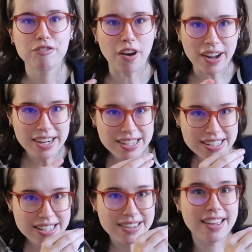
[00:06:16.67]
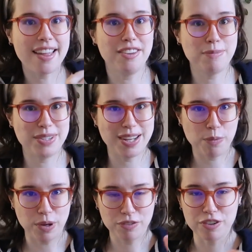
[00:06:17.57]
finding the elements
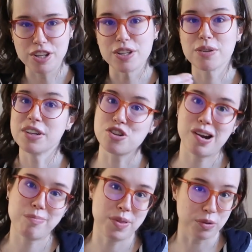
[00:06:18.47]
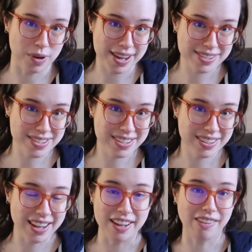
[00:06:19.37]
that work for you and dropping the rest
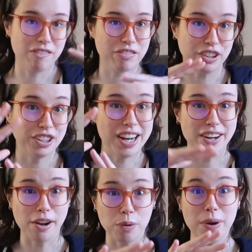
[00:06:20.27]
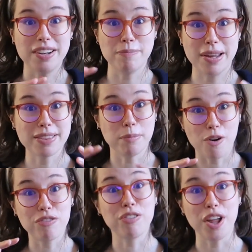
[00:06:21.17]
and then figuring out a way to make them
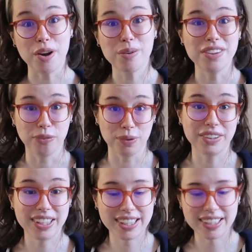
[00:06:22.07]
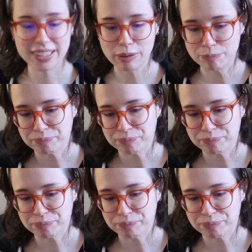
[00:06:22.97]
all flow is really key.